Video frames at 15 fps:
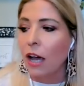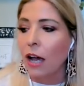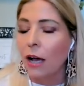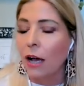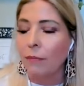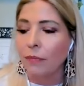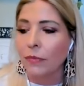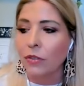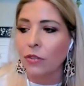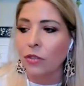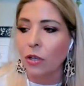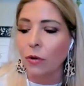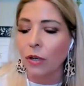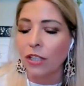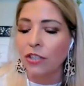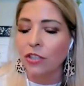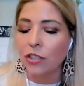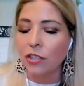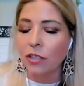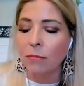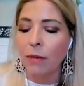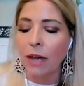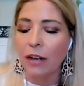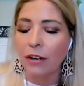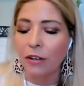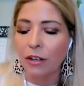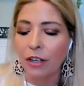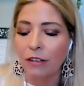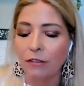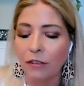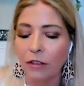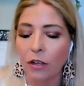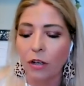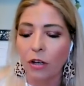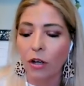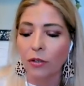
Um, so it's just a matter of